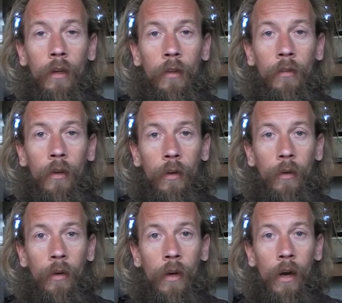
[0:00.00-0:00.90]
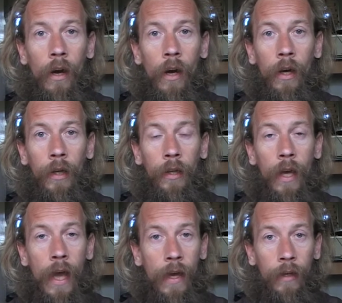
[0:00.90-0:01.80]
So I
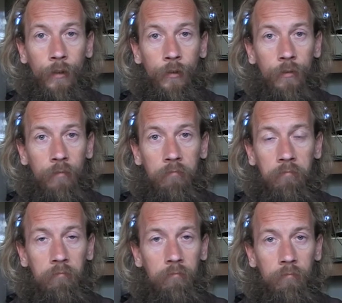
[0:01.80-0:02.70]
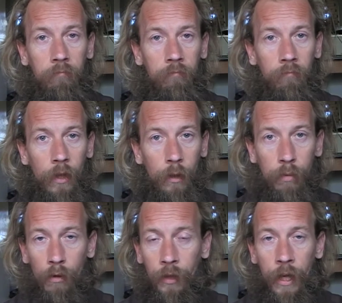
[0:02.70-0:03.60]
had a
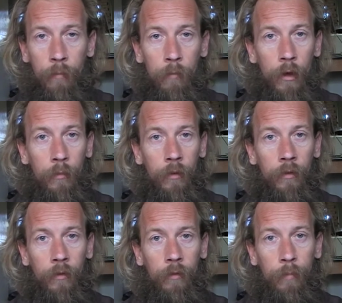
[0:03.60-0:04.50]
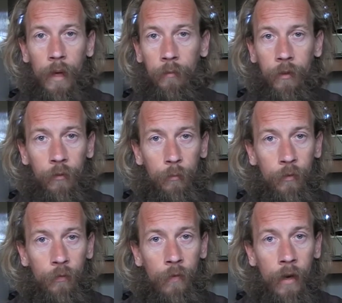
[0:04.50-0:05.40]
born again moment, baptism
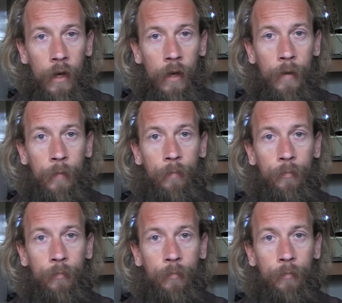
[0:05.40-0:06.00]
of fire.